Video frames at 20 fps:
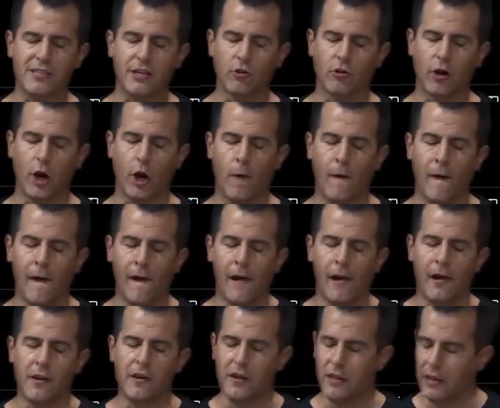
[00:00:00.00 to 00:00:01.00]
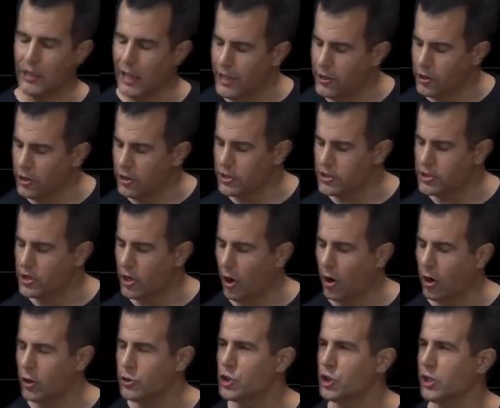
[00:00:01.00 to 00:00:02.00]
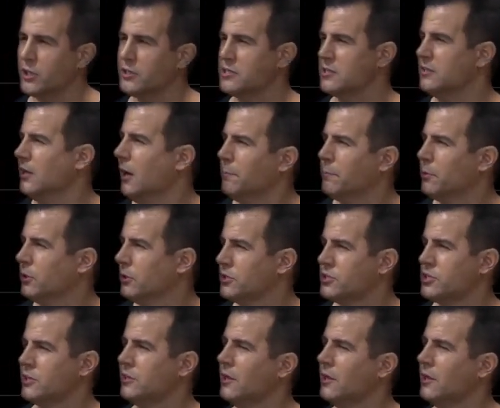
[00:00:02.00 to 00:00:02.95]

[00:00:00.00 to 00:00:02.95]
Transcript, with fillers: zero, letters are just numbers